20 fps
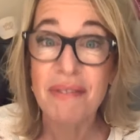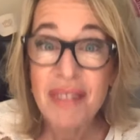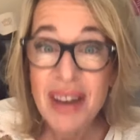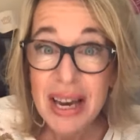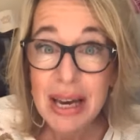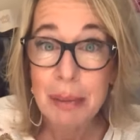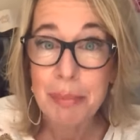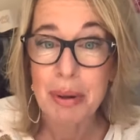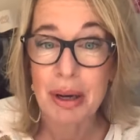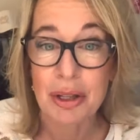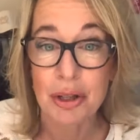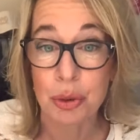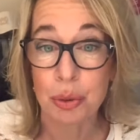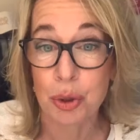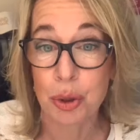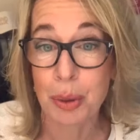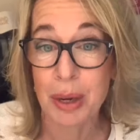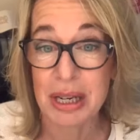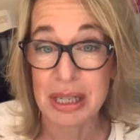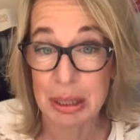finger buns
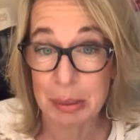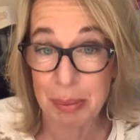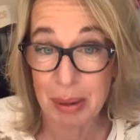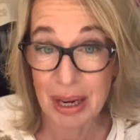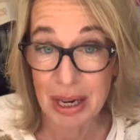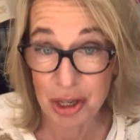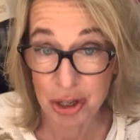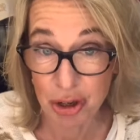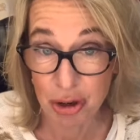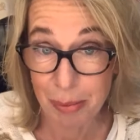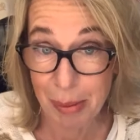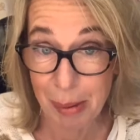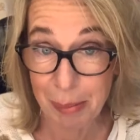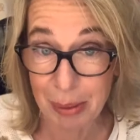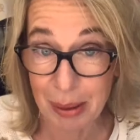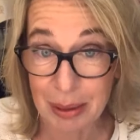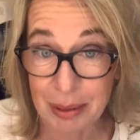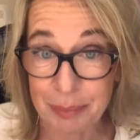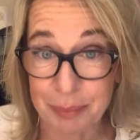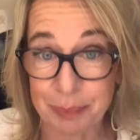were 20p. Do you
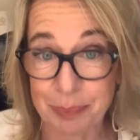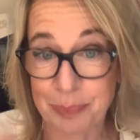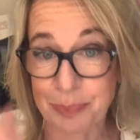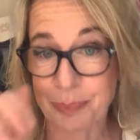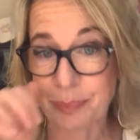remember?